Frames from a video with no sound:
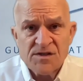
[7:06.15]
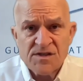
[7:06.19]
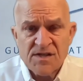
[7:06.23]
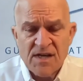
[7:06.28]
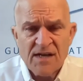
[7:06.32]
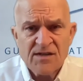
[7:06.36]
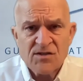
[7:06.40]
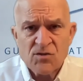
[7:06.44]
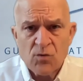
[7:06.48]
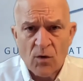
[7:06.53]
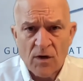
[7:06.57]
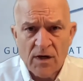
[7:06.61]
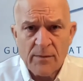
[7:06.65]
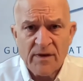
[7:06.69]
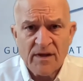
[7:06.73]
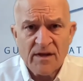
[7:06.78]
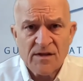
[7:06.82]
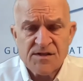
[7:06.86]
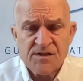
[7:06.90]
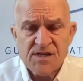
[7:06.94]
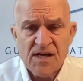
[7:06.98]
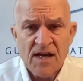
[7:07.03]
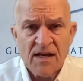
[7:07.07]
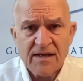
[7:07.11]
take twenty
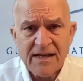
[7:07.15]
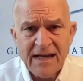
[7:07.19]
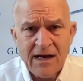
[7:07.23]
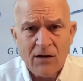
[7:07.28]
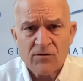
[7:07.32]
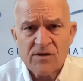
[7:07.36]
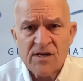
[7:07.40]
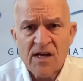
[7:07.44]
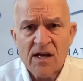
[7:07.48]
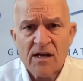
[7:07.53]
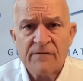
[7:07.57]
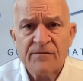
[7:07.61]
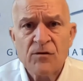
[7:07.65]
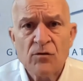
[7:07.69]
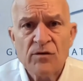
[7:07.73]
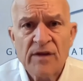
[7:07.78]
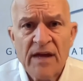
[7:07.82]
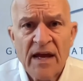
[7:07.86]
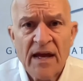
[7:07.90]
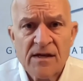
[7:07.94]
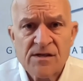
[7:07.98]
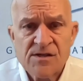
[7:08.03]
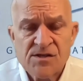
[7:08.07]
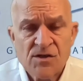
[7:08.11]
minutes, take an hour, take a few
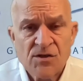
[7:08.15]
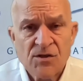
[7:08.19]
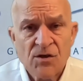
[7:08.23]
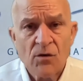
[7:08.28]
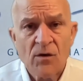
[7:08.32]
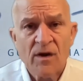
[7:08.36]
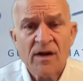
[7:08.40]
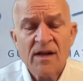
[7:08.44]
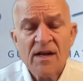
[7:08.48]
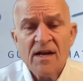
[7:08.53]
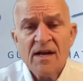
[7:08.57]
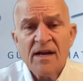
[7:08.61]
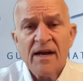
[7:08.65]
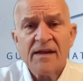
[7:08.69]
days to do it,